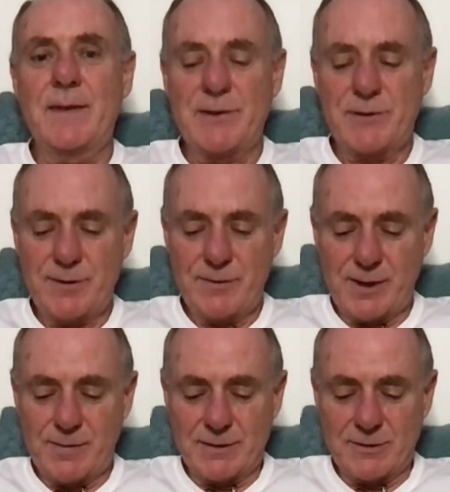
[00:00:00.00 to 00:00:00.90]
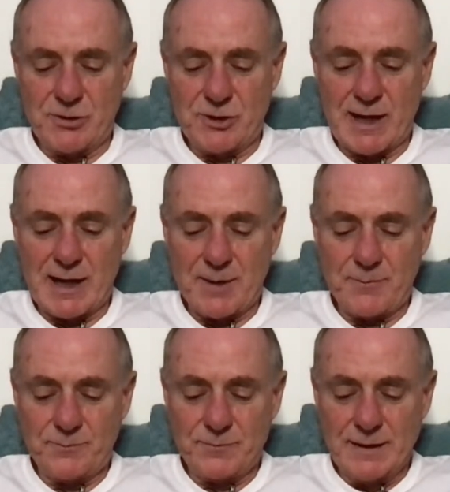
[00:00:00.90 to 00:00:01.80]
this to you and share
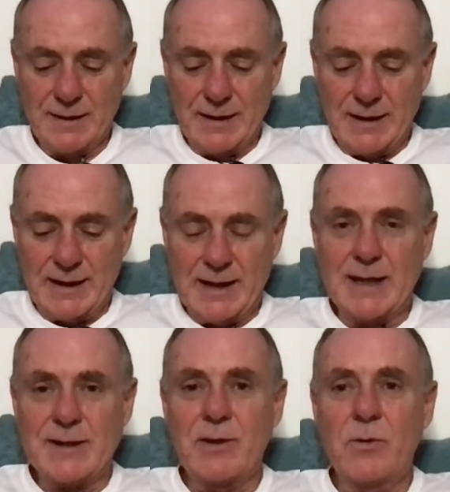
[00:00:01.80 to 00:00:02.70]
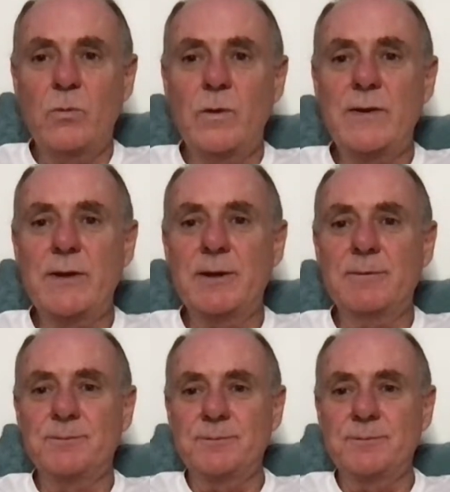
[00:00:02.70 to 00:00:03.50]
it with you.